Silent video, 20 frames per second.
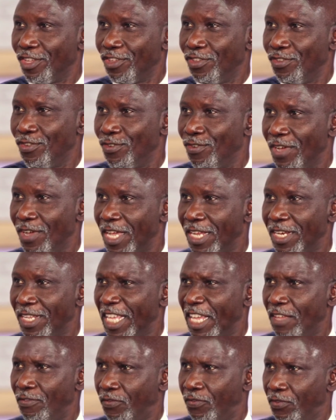And
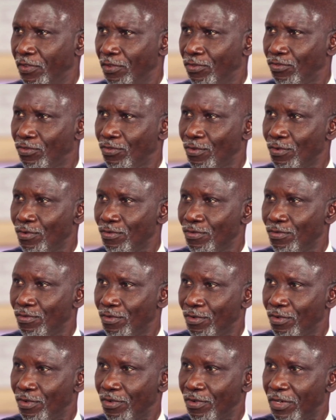it feels so
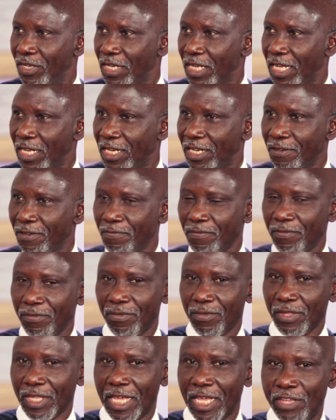good. And
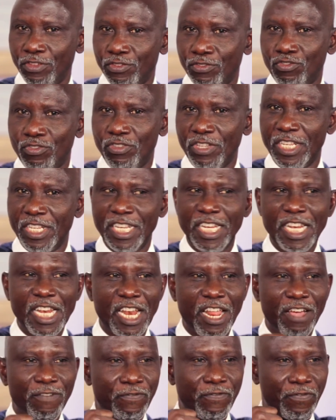you
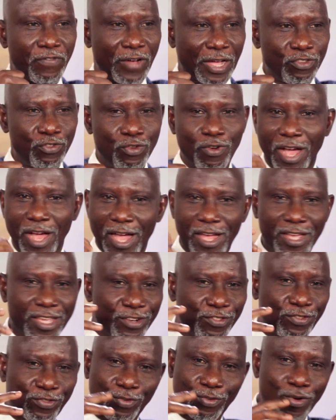hug
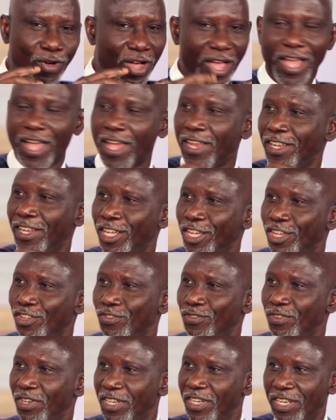it so hard,
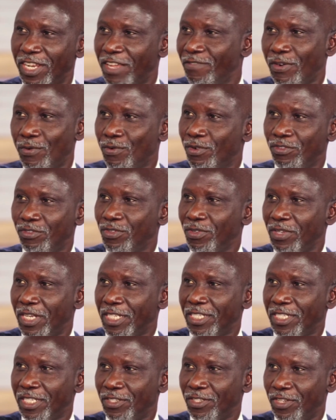you never want to
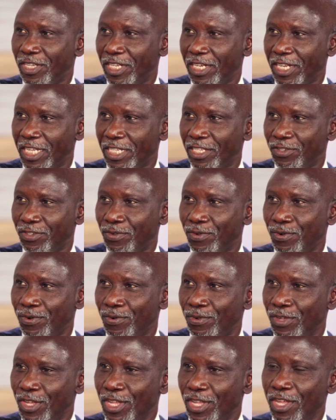let it
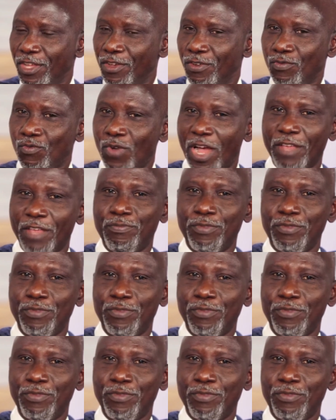go. Why?